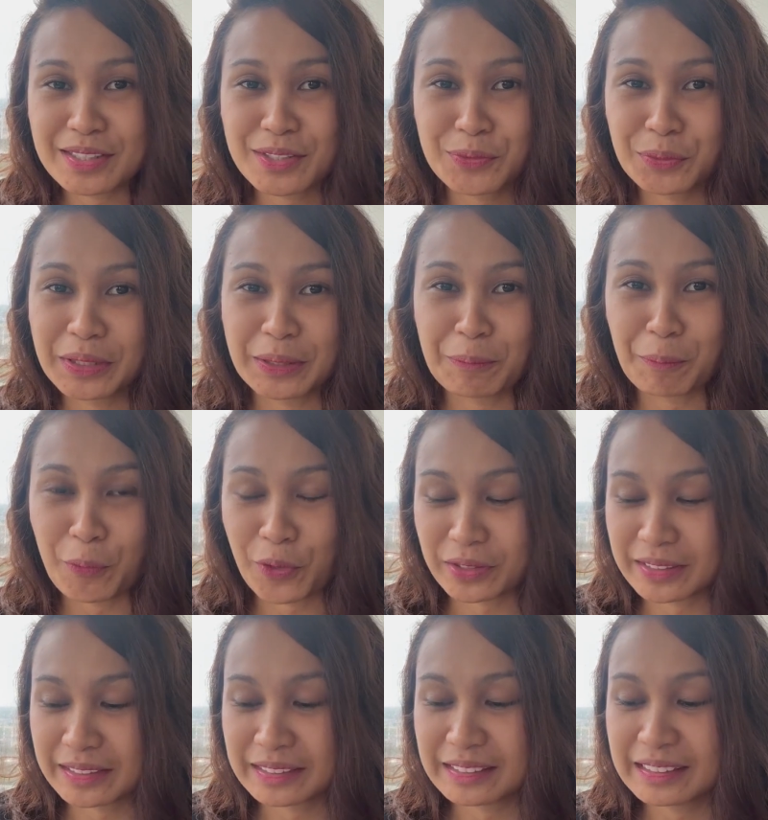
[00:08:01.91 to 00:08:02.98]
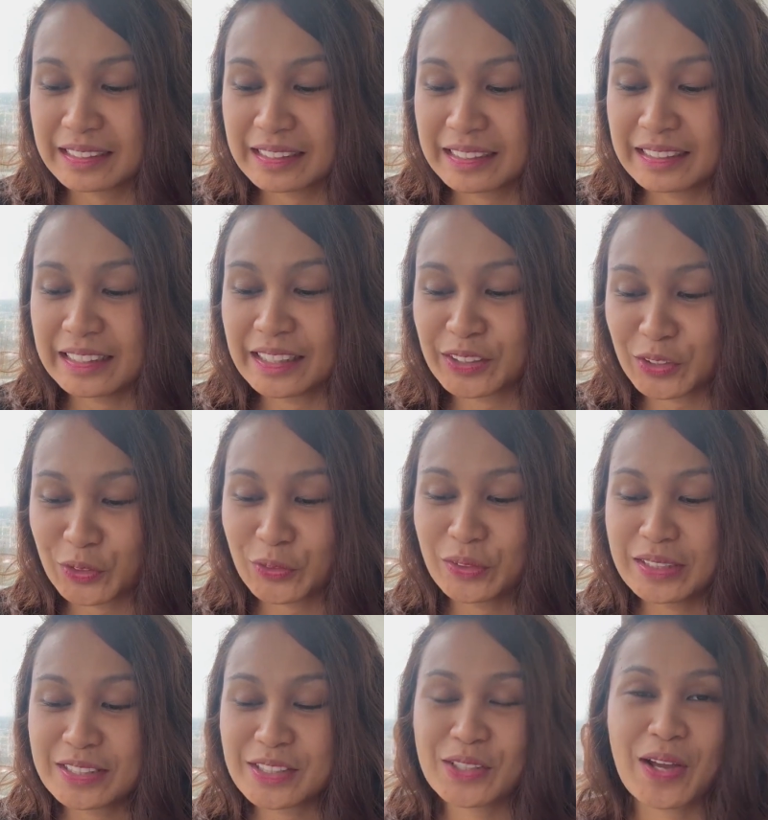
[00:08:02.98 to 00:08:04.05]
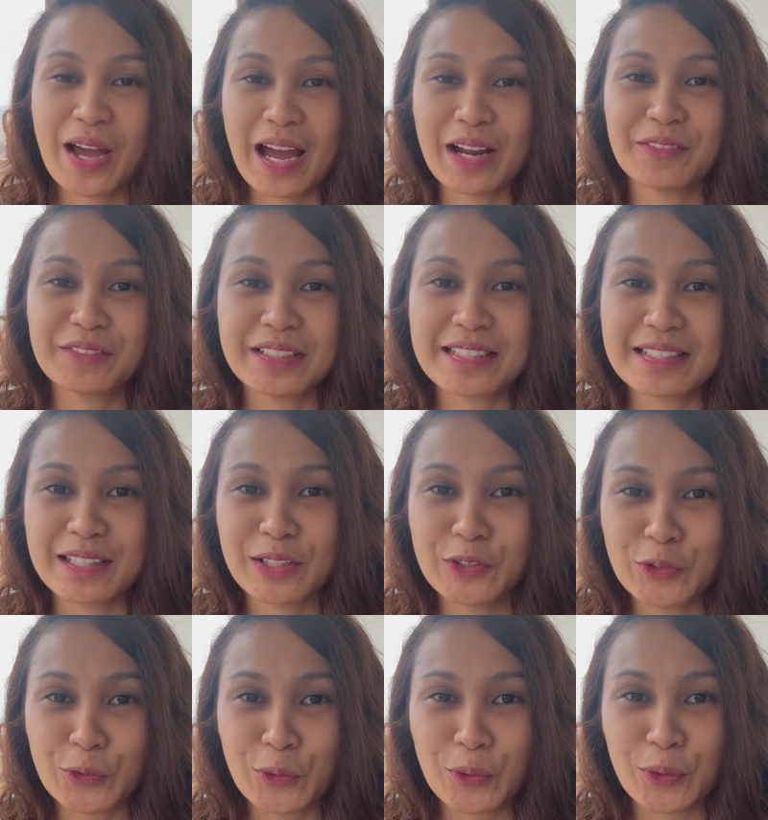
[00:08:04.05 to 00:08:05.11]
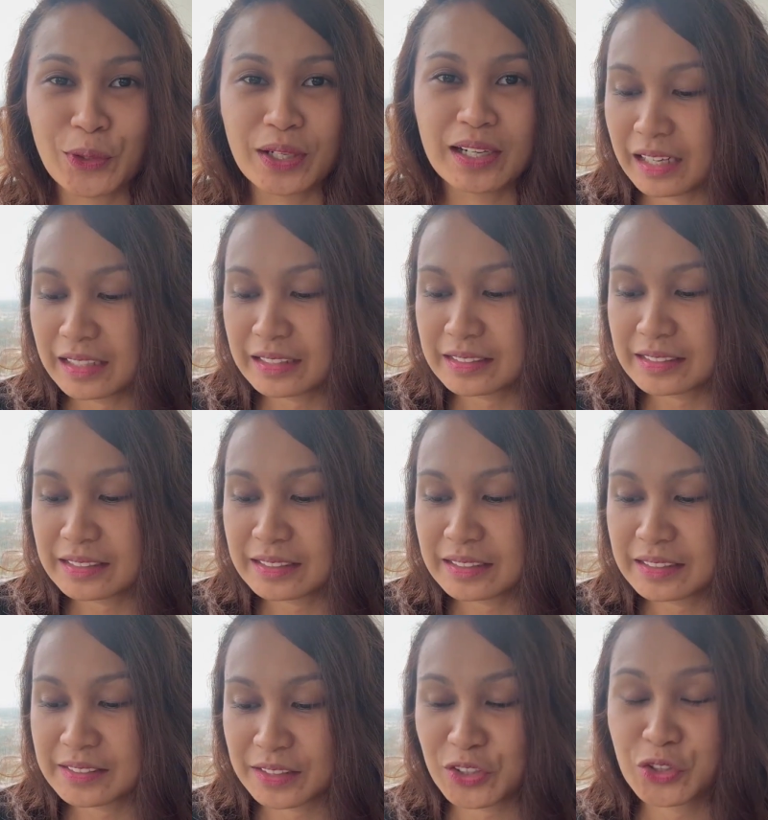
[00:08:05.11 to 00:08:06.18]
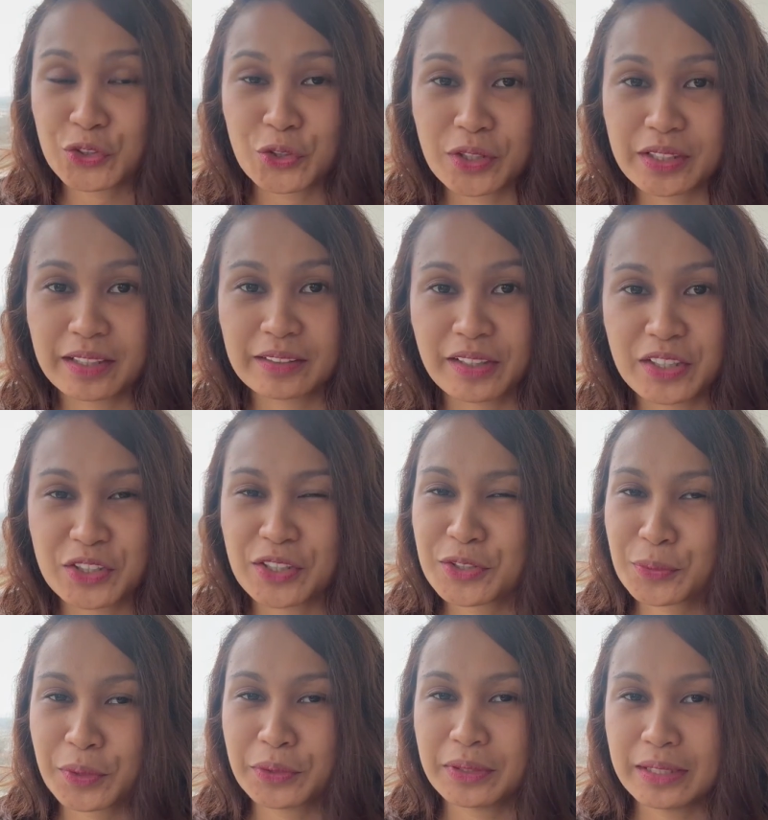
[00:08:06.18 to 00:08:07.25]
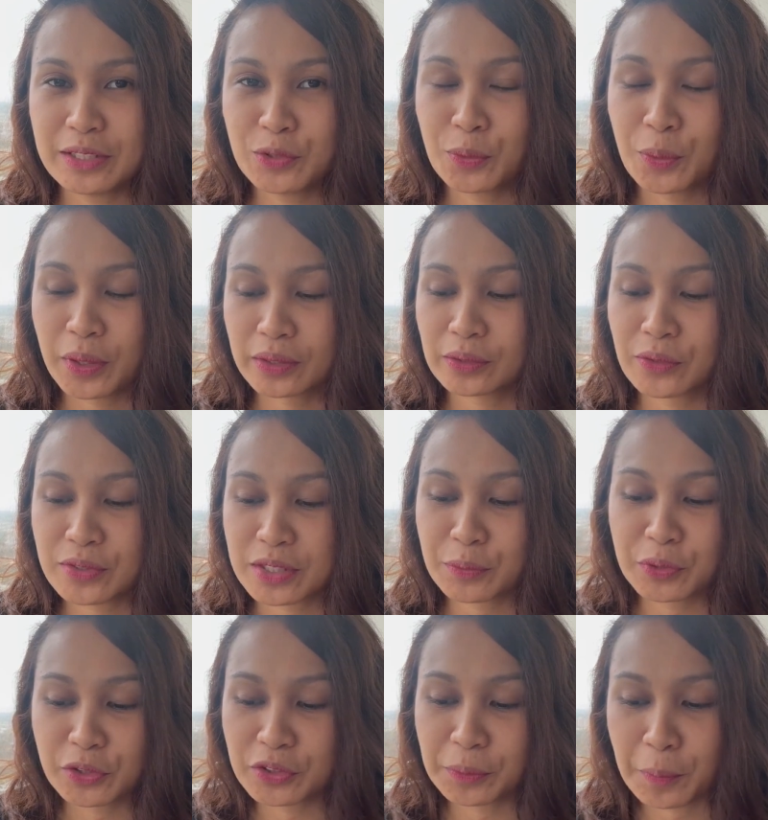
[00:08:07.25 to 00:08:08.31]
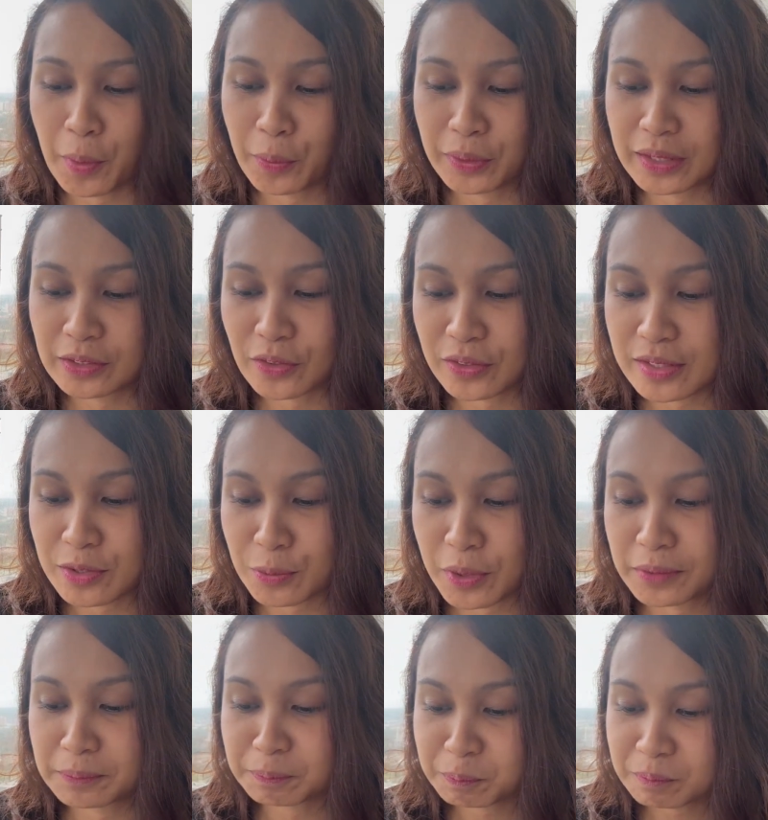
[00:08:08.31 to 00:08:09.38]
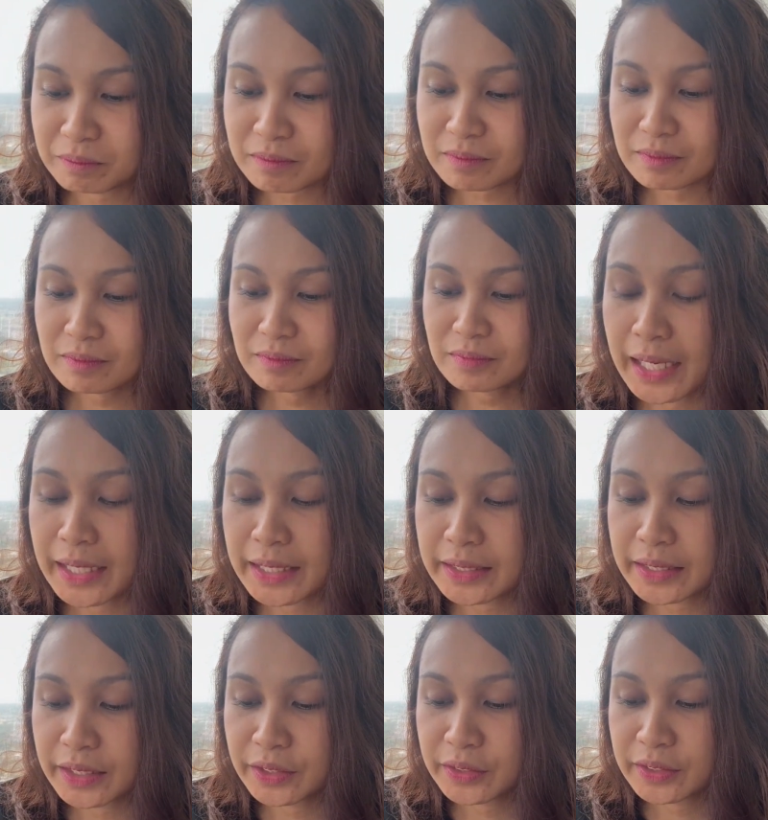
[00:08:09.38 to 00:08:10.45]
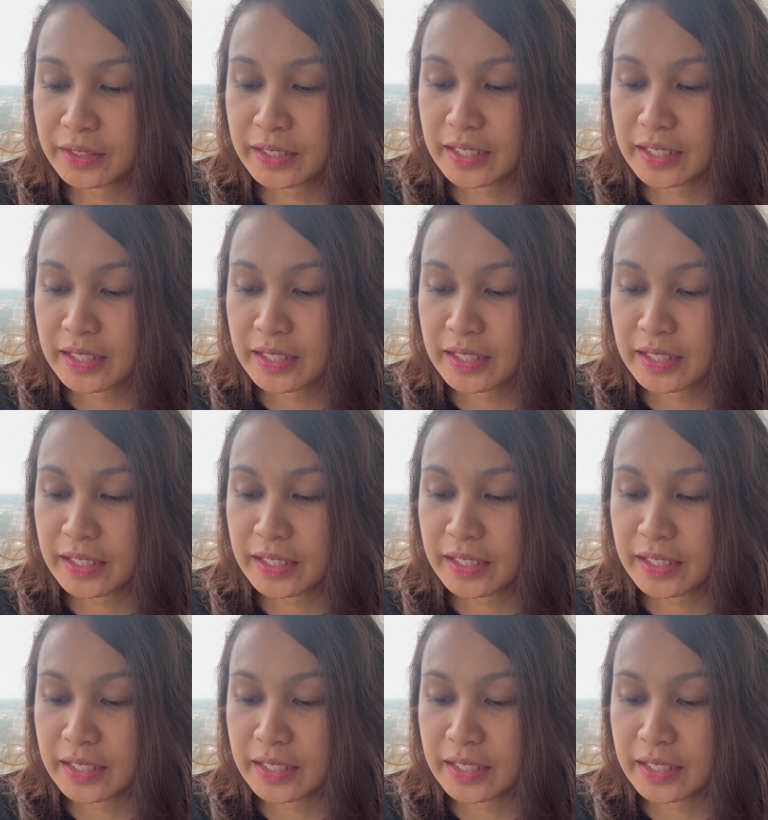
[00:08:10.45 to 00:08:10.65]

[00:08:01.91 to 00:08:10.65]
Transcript: is really important. That you need to have this in your statutory declaration. That's why you need to work closely with your deponent on this one. And then